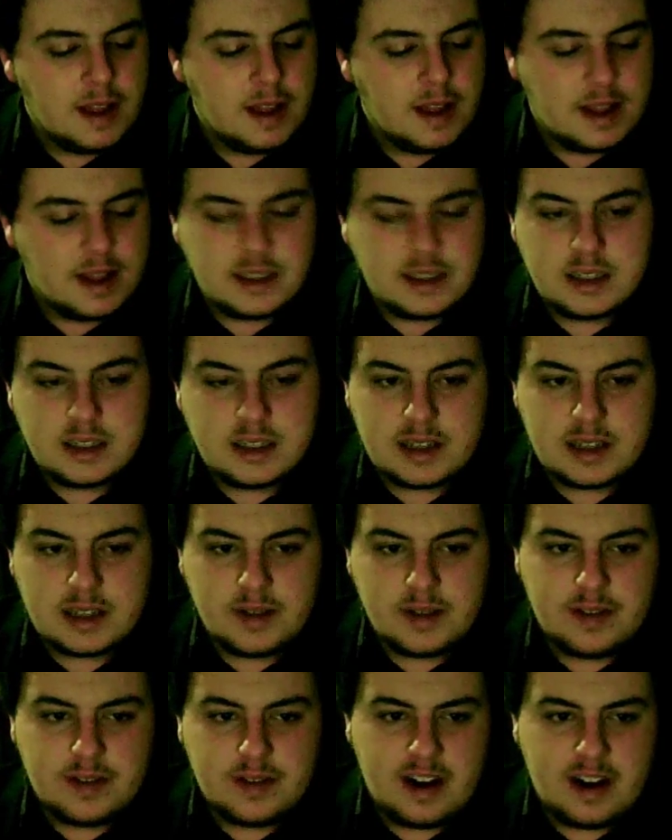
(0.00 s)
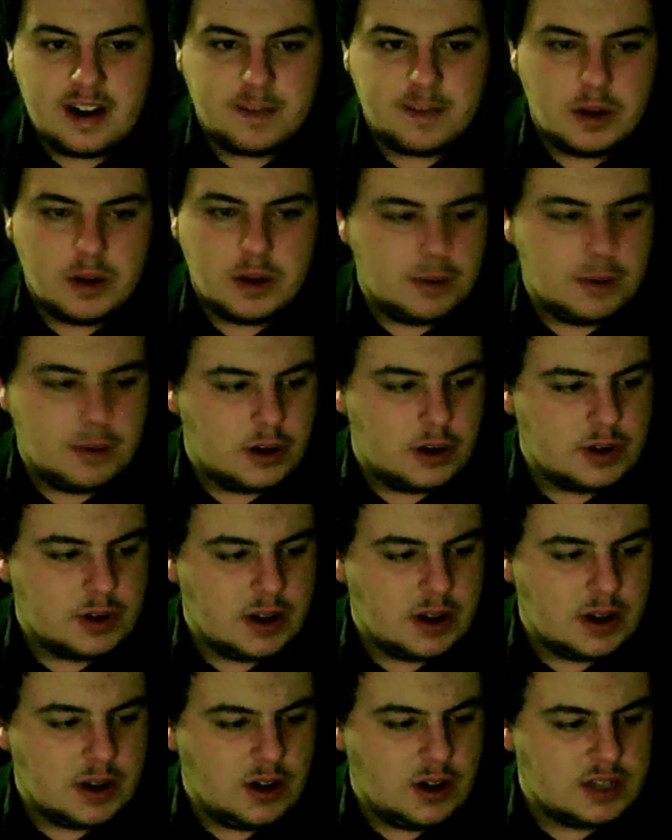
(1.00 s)
this is a 75ml bottle
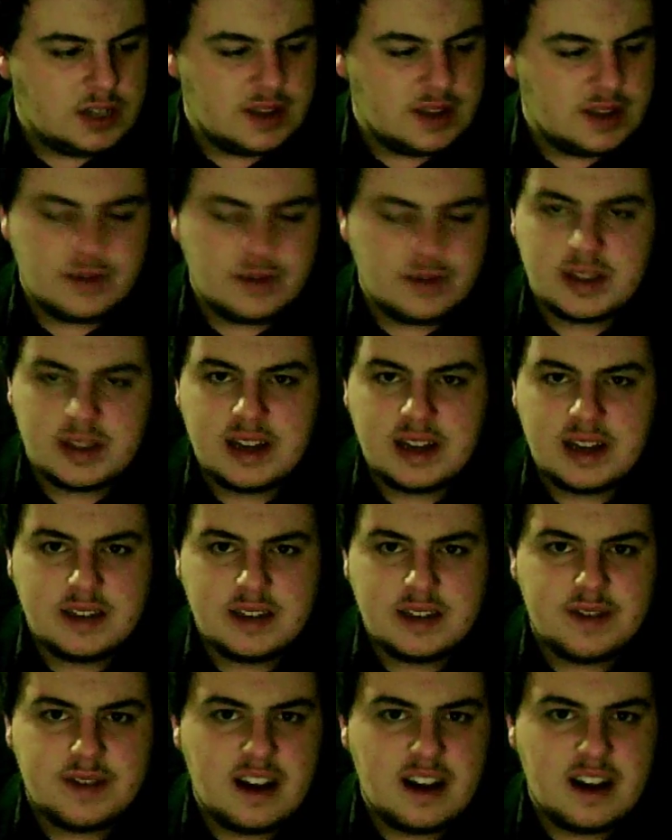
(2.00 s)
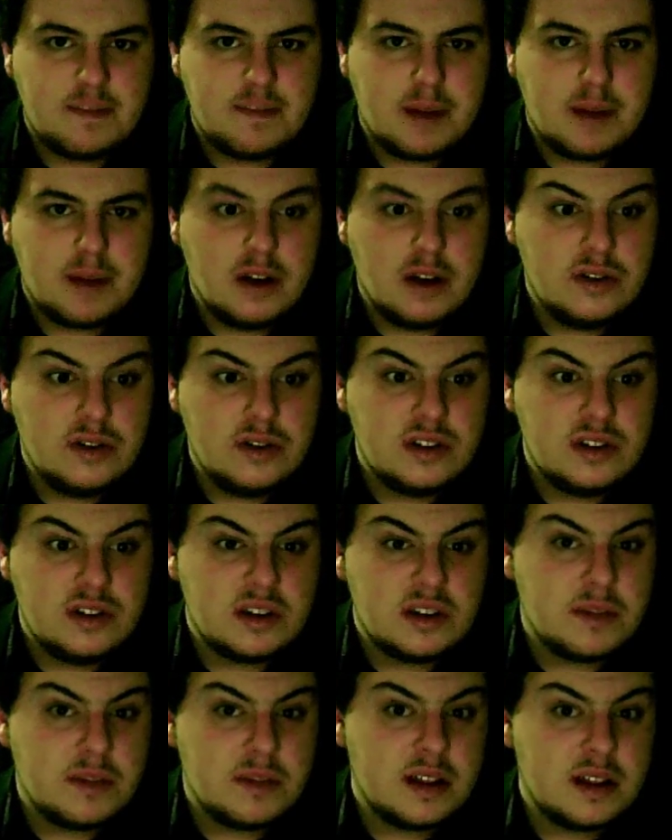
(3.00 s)
I got, I think it was £35,
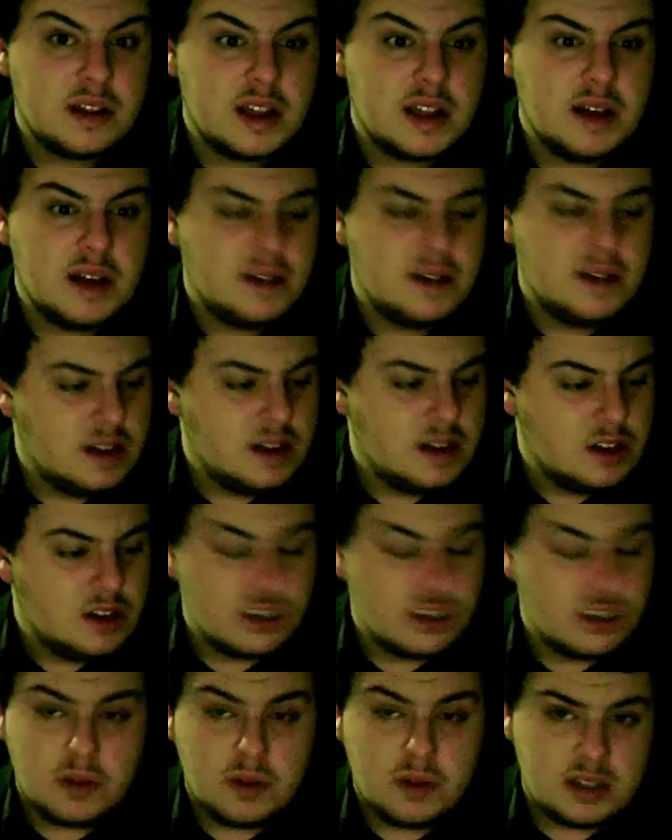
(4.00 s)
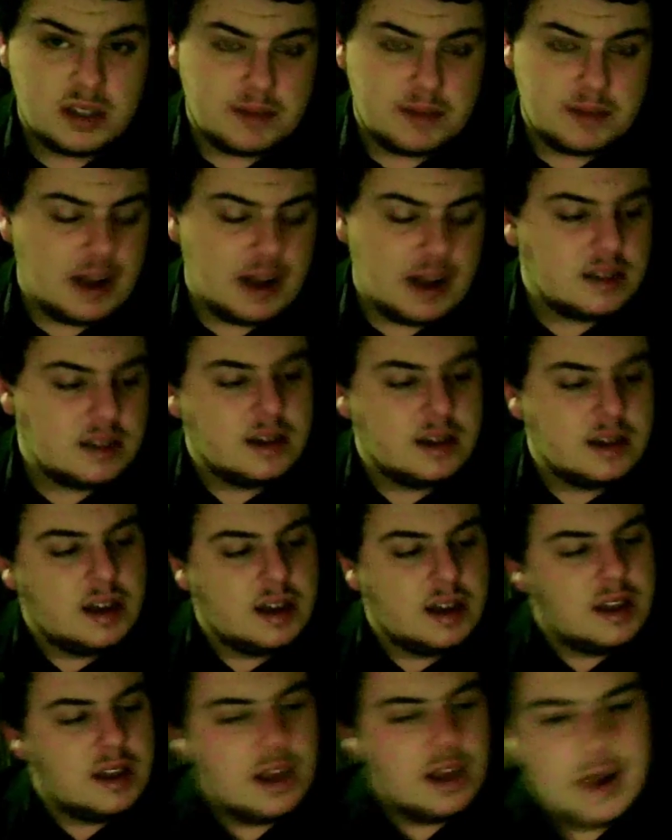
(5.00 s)
something like that, so it wasn't bad.
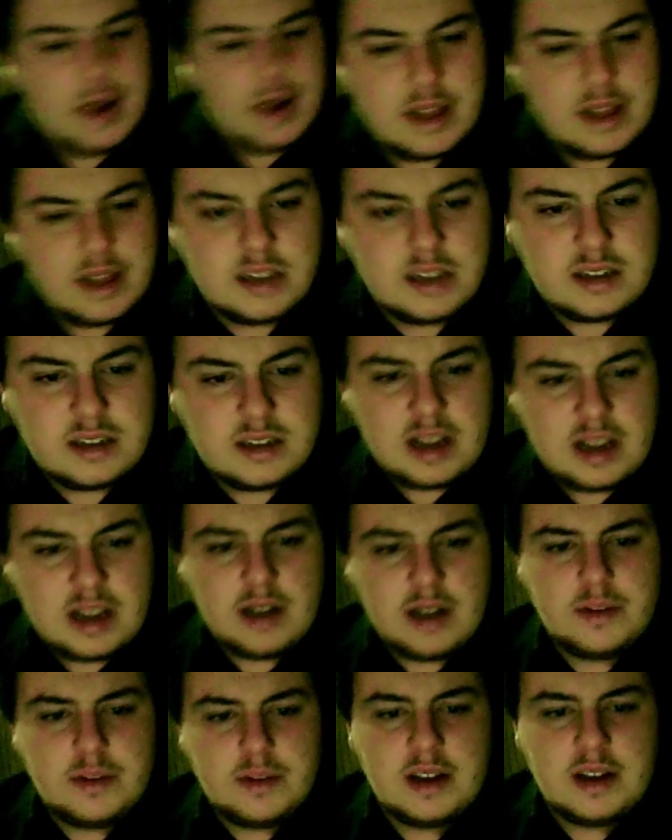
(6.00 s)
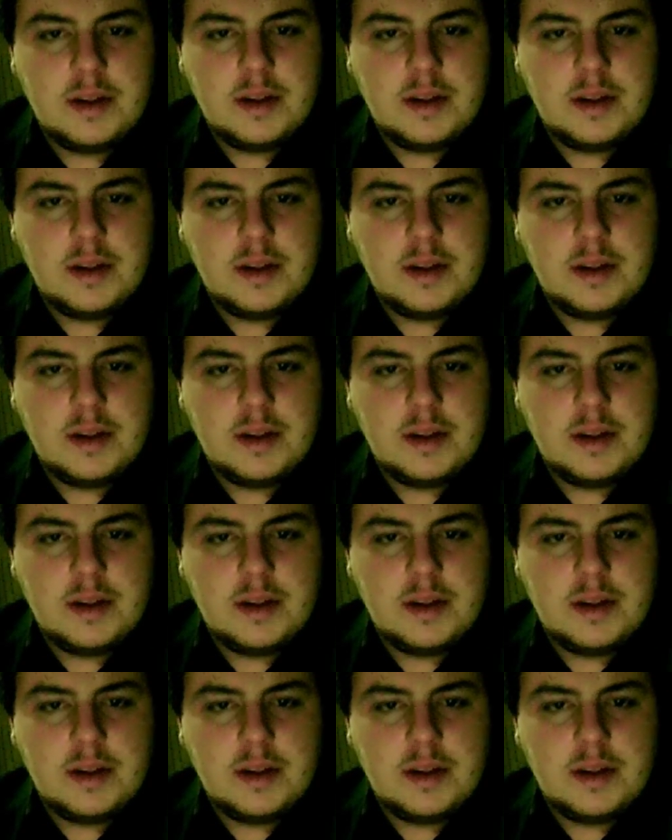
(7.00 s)
Now, let's take a